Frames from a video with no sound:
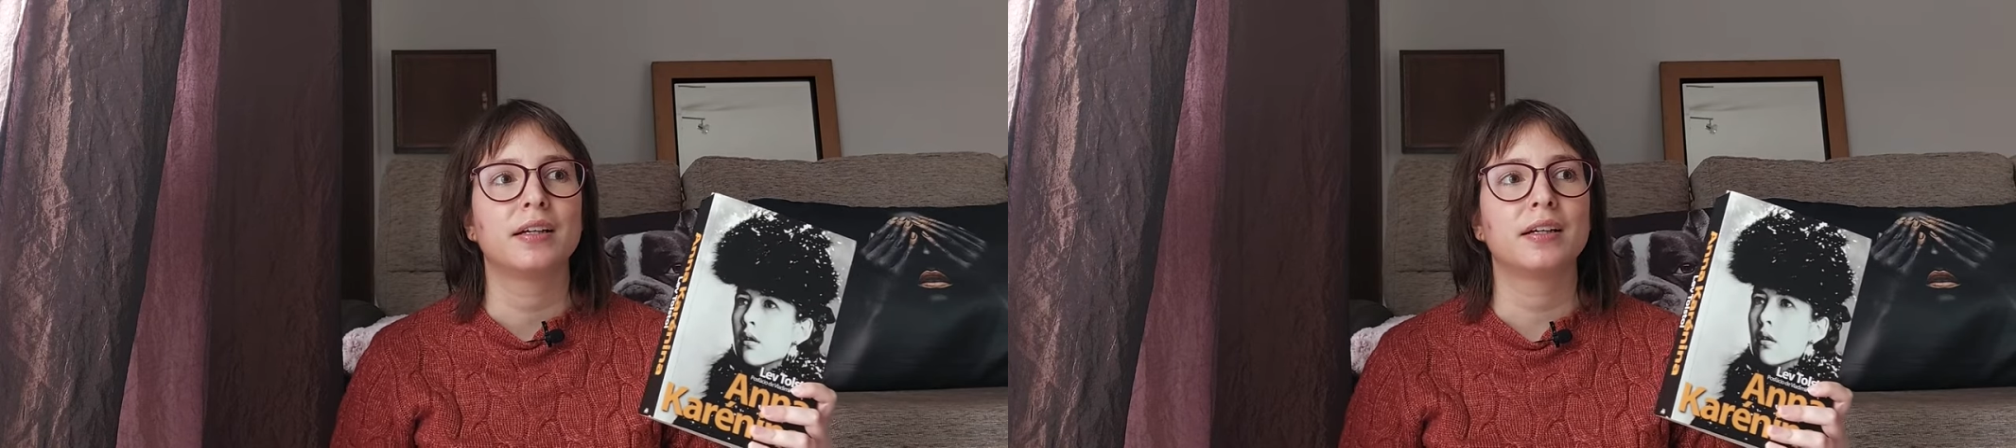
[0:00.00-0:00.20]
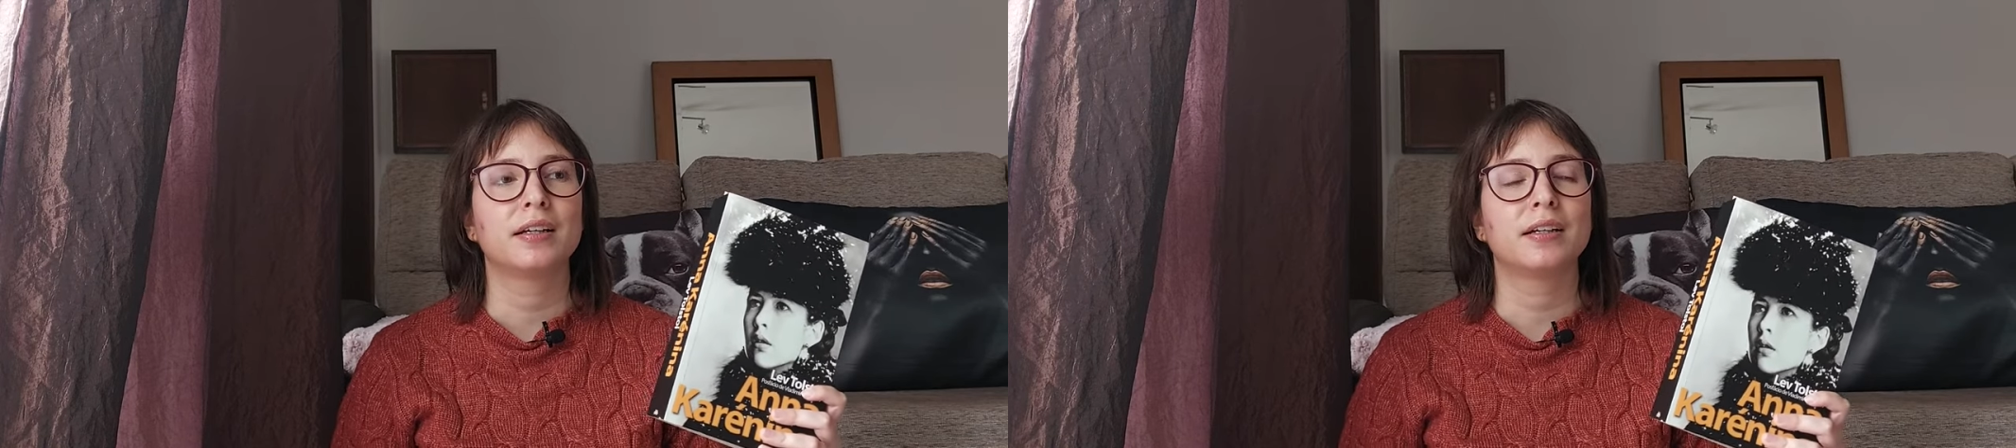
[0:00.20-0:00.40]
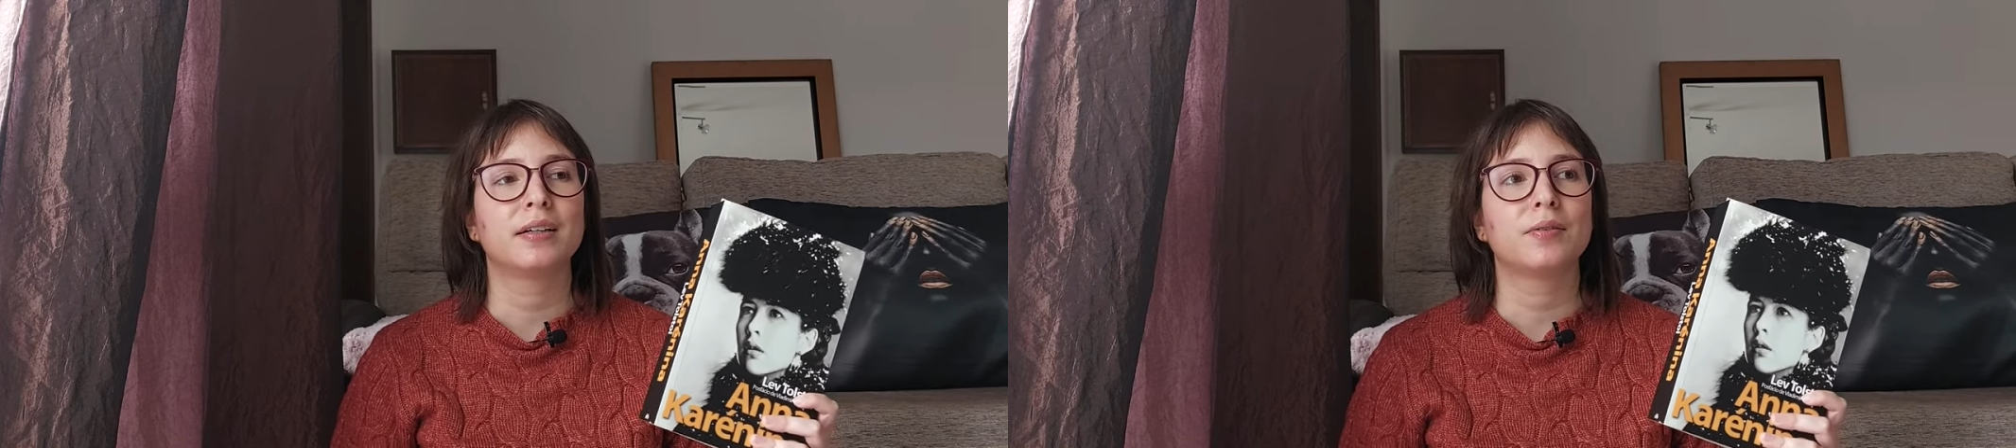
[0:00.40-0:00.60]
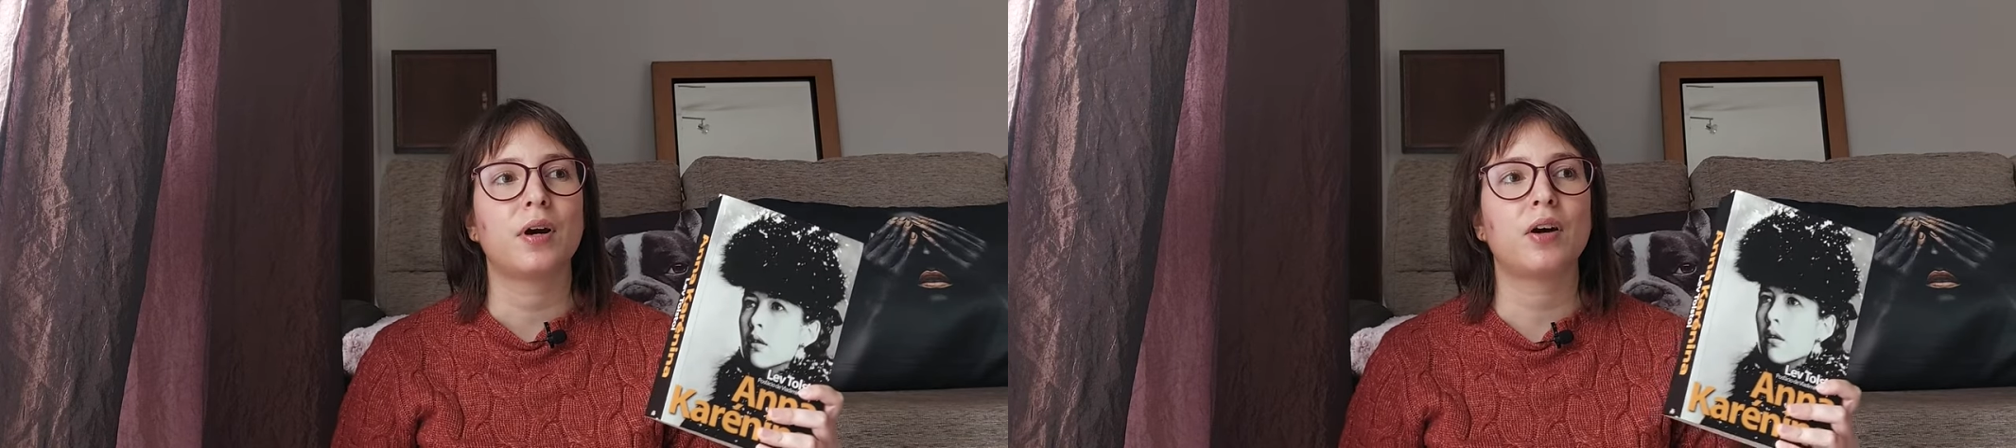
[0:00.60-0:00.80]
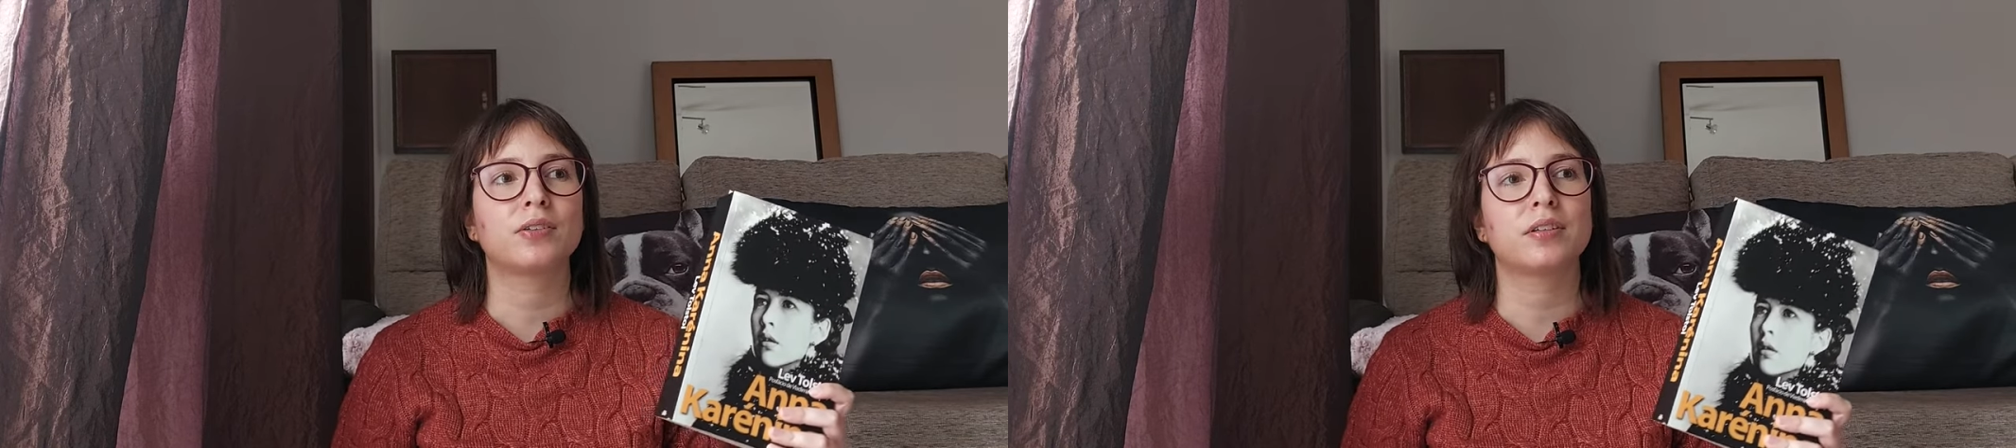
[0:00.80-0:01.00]

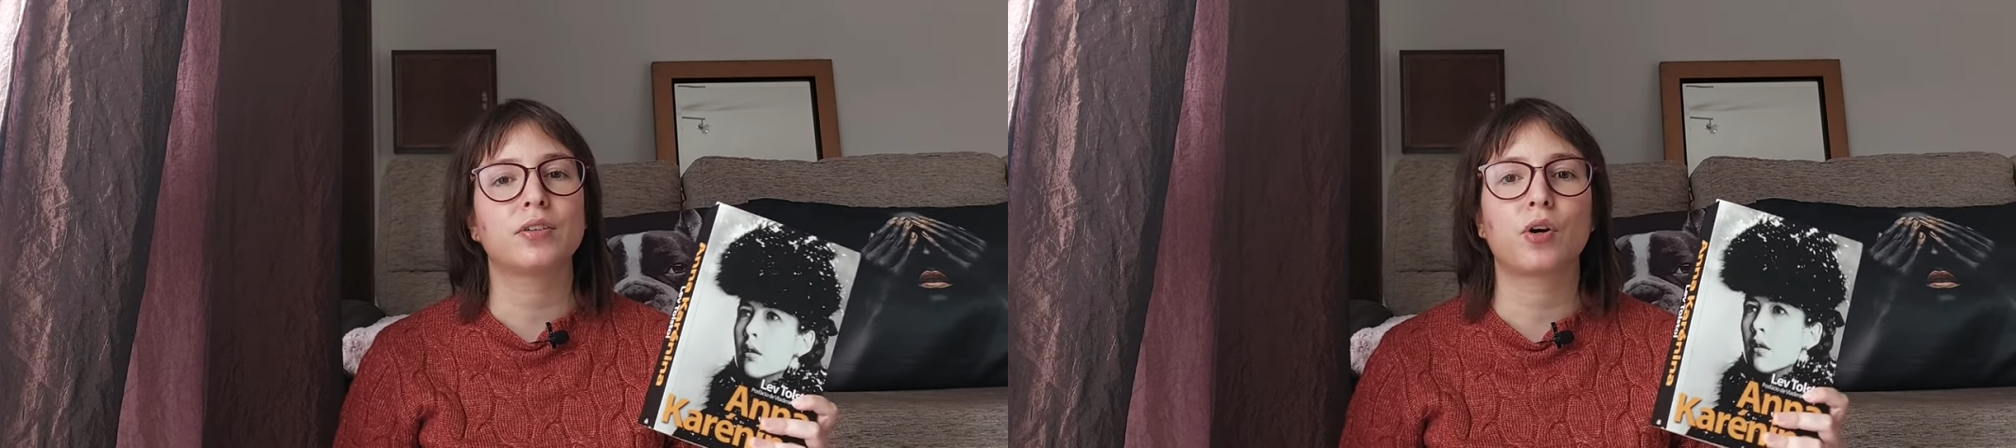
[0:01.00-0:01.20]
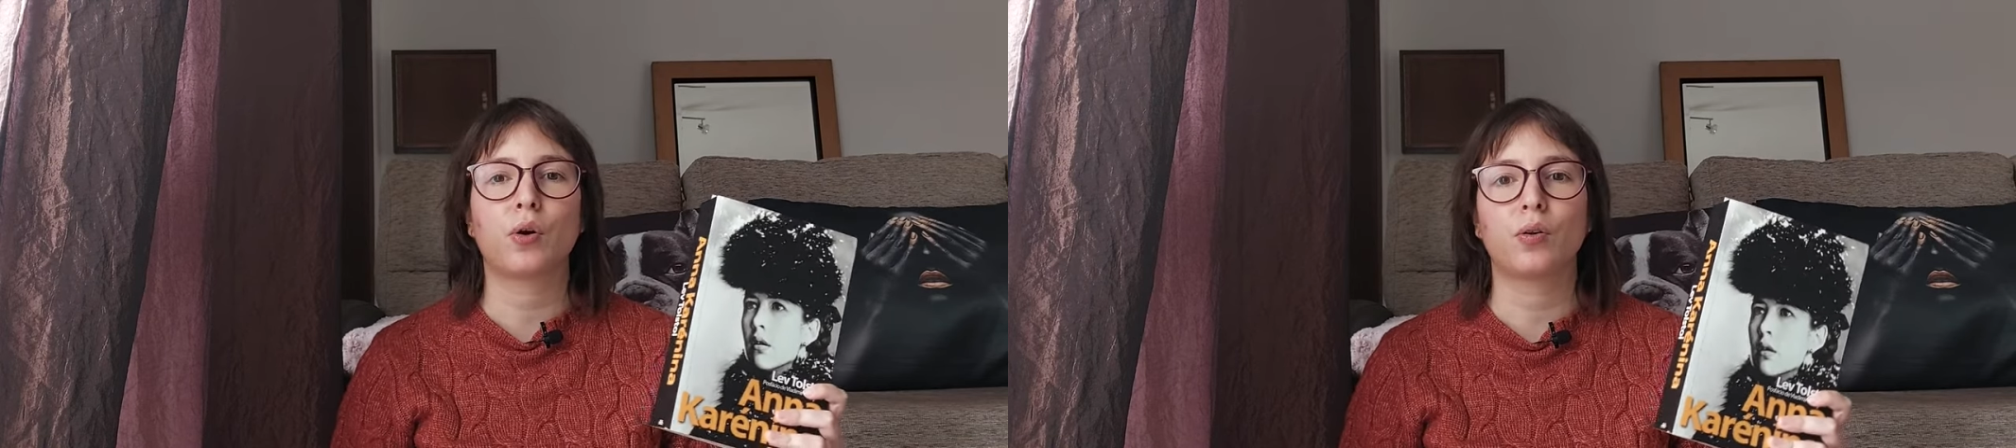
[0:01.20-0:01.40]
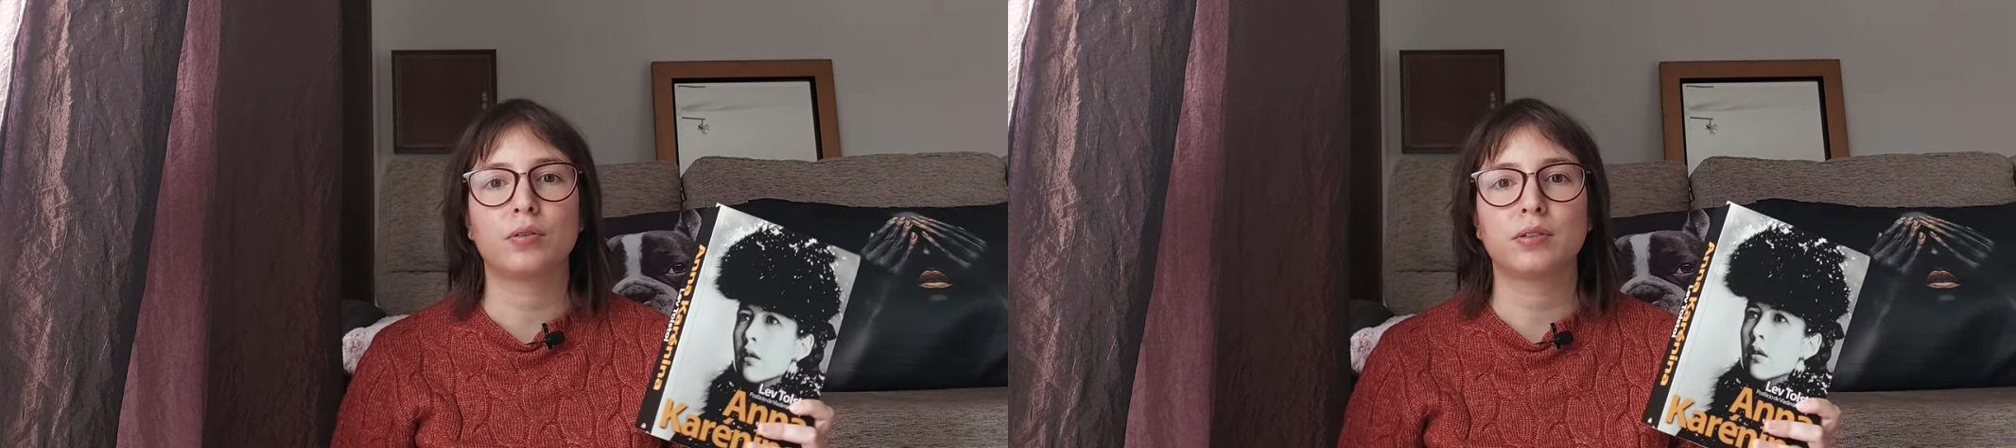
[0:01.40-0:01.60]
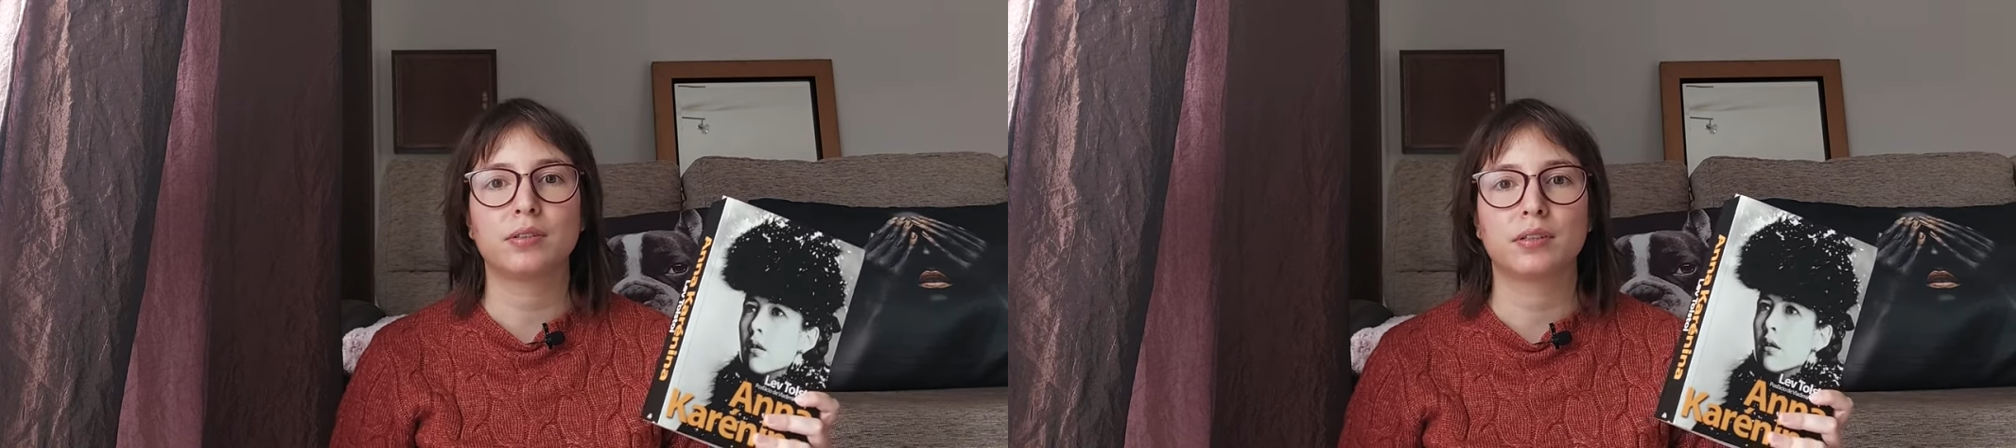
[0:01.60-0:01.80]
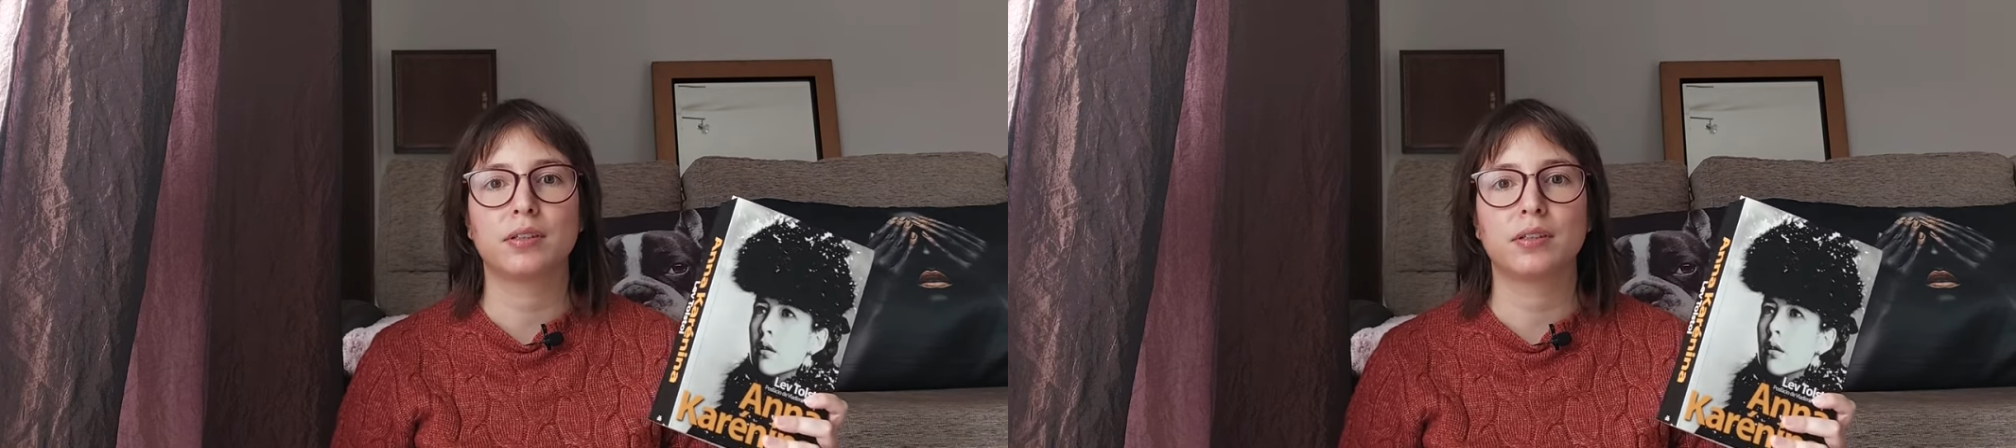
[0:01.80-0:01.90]
hot and cold